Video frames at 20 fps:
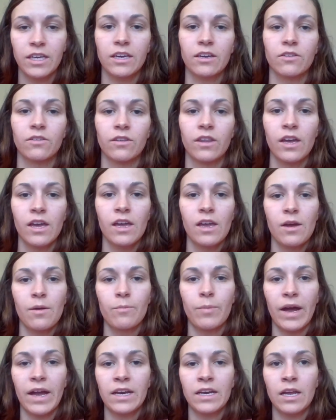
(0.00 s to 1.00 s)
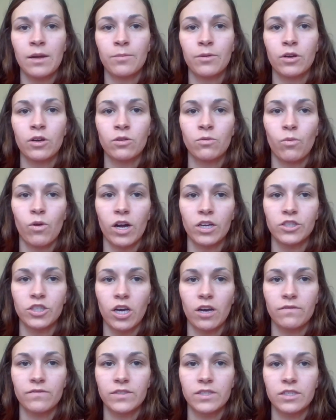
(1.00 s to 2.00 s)
killed by a neighborhood watch
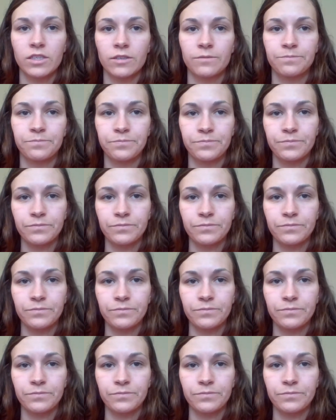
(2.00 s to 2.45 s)
officer.